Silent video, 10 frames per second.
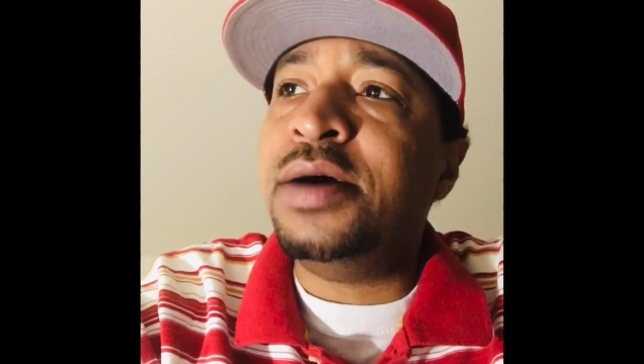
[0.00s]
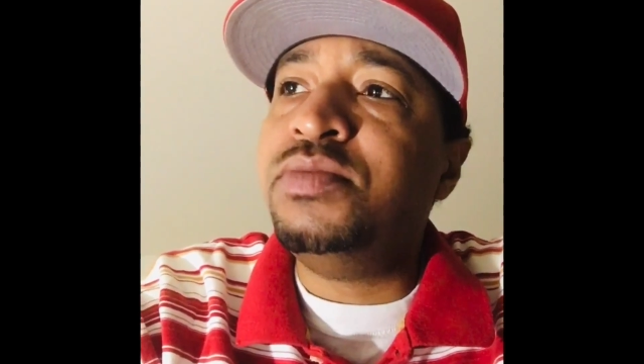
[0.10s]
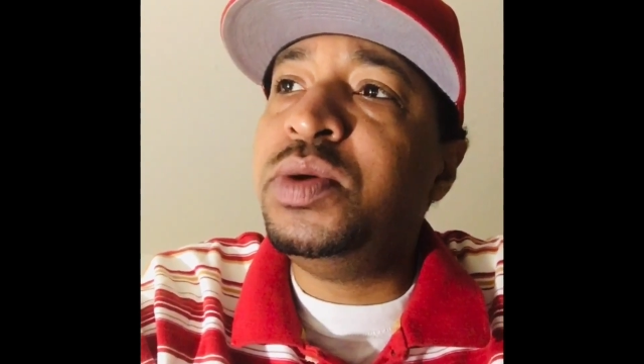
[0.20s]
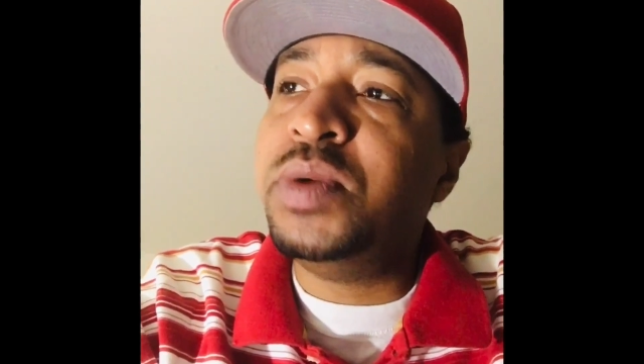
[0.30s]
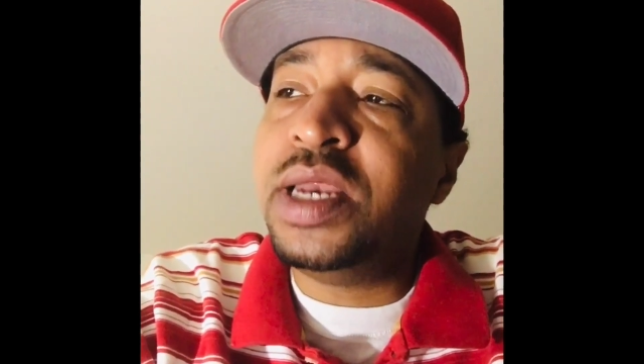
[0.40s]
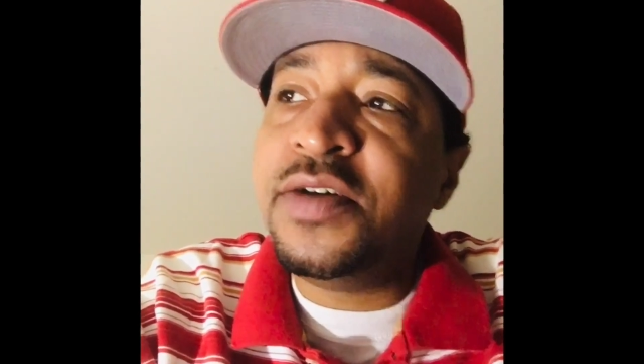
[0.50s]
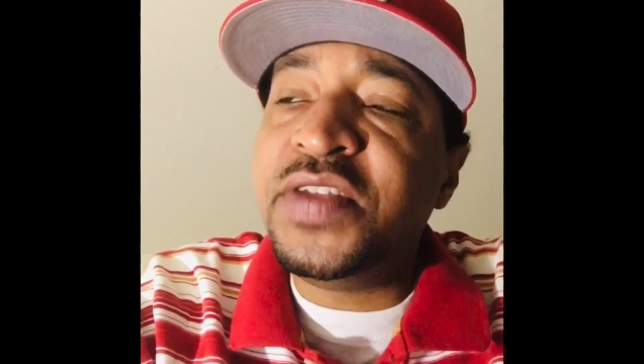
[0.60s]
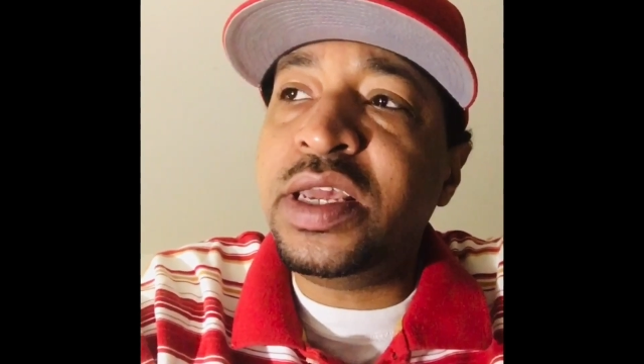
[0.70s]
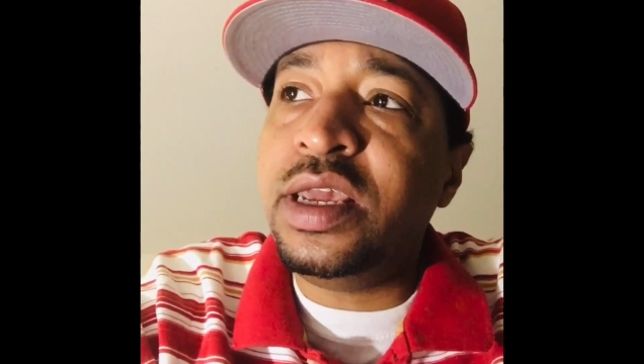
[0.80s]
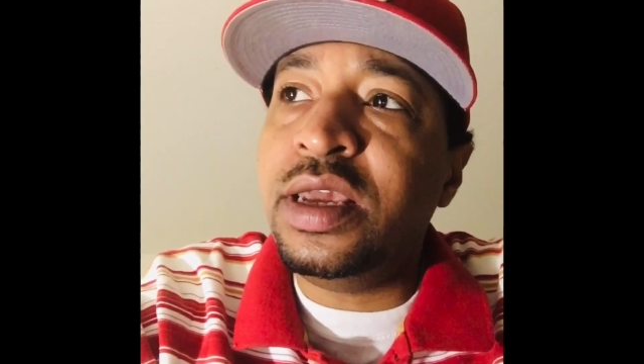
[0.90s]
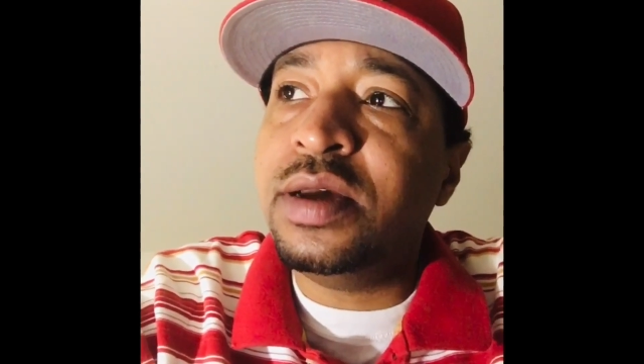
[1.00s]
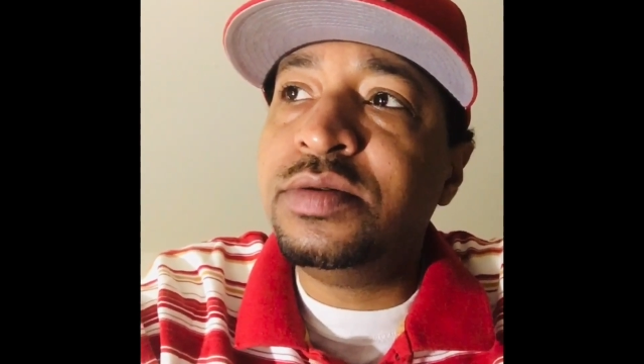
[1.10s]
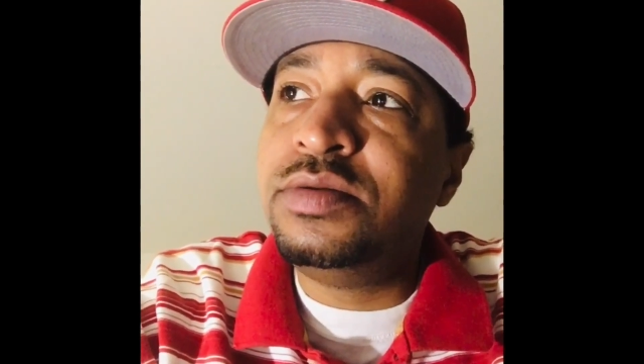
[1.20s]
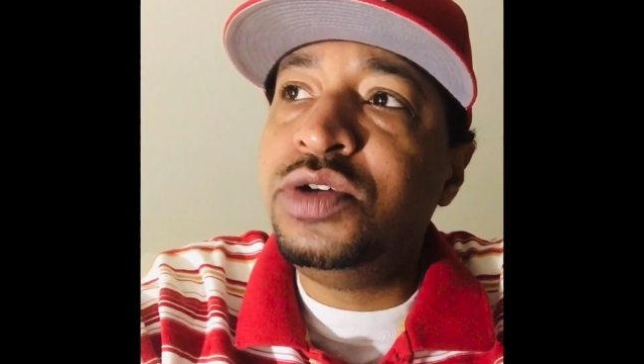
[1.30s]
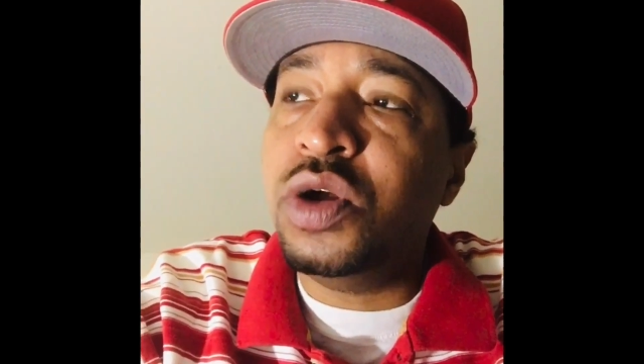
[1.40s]
we would love to hear,
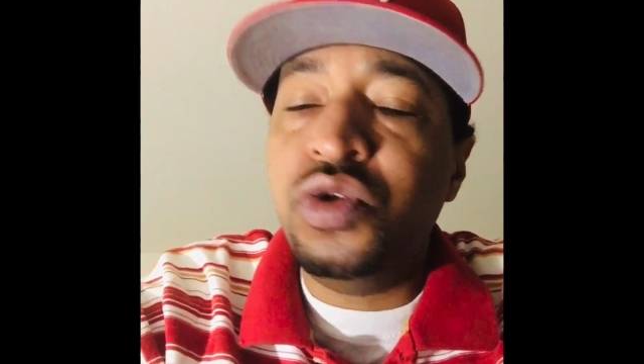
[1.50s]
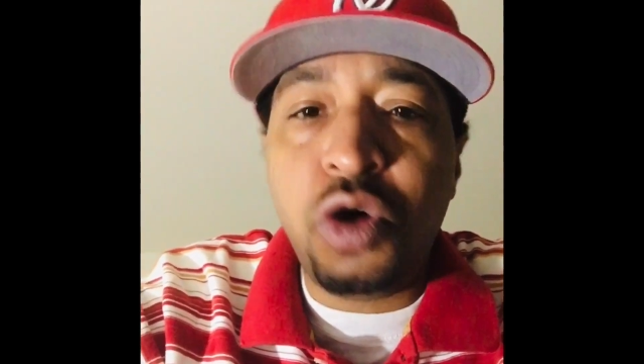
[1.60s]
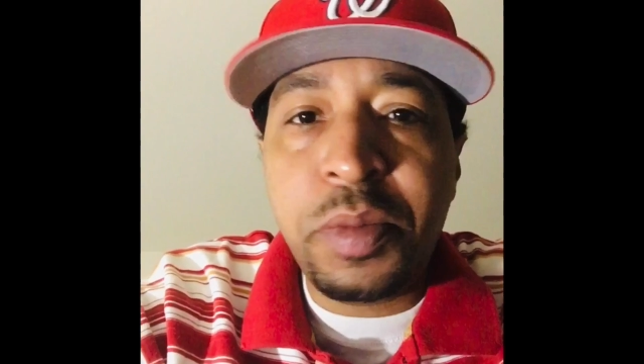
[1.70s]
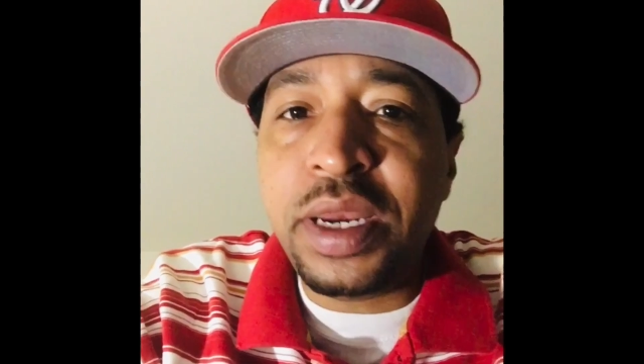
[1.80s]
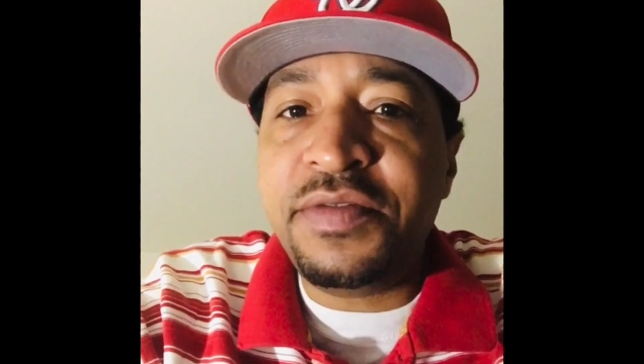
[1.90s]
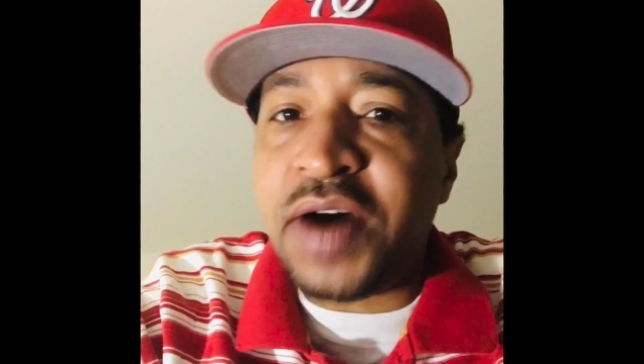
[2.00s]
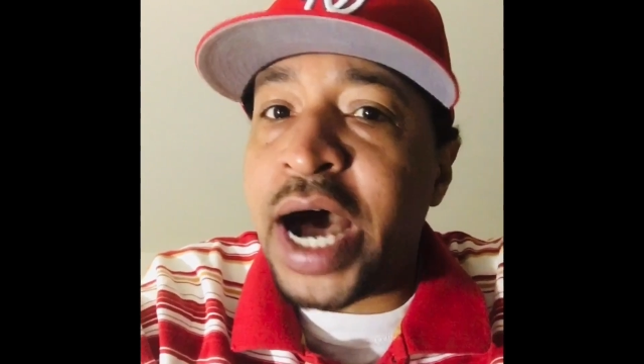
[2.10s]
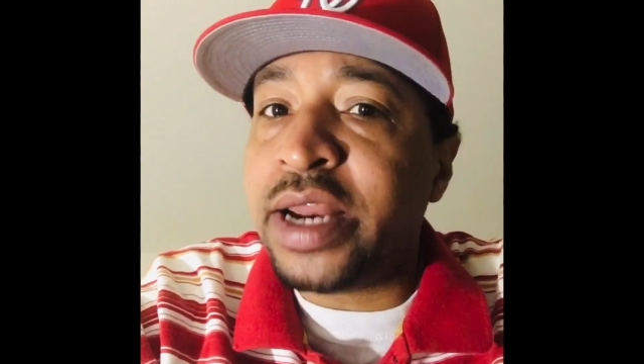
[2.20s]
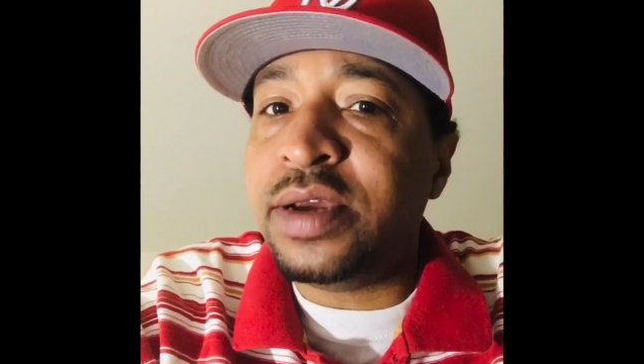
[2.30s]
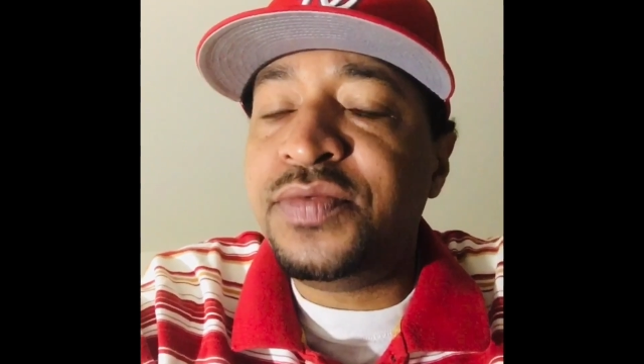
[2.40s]
you know, normally VADA,